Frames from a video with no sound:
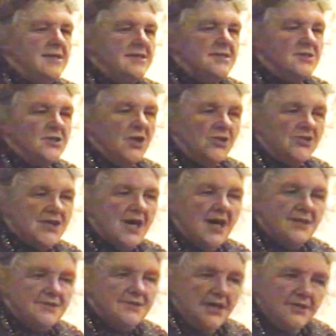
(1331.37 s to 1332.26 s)
He's
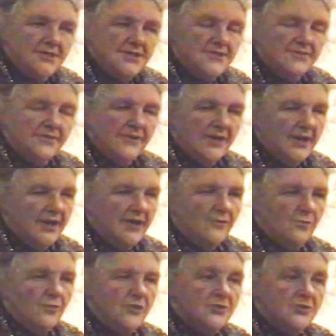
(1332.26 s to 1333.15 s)
not
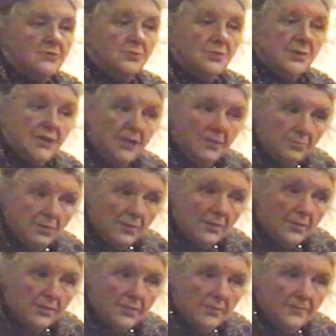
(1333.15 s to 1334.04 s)
identifying with the
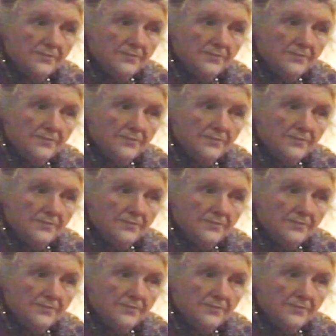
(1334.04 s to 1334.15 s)
people.